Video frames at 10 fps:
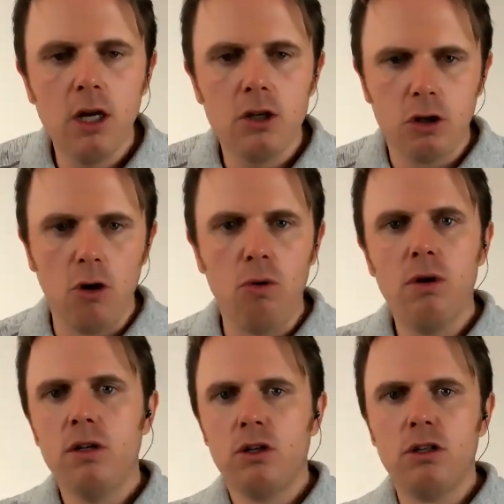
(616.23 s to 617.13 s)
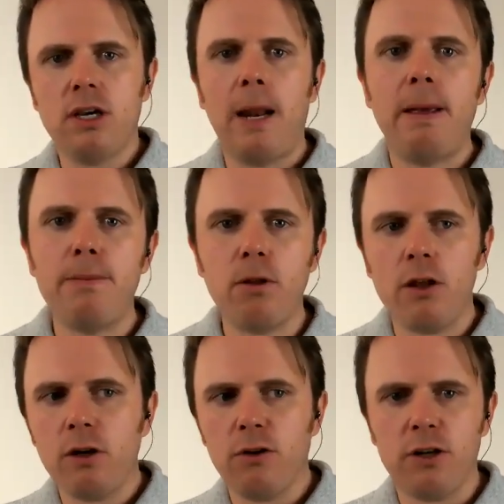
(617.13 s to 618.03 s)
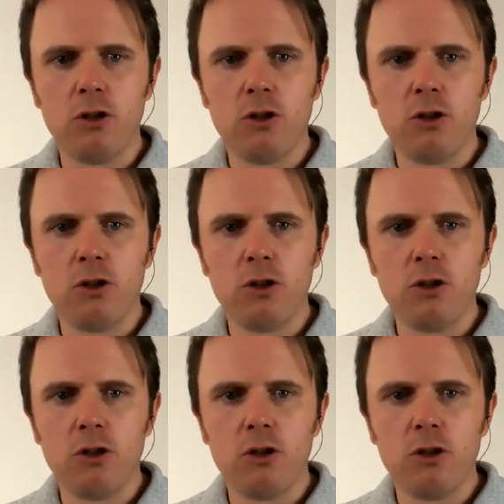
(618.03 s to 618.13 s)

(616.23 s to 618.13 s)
So yeah. just kind of people out there that are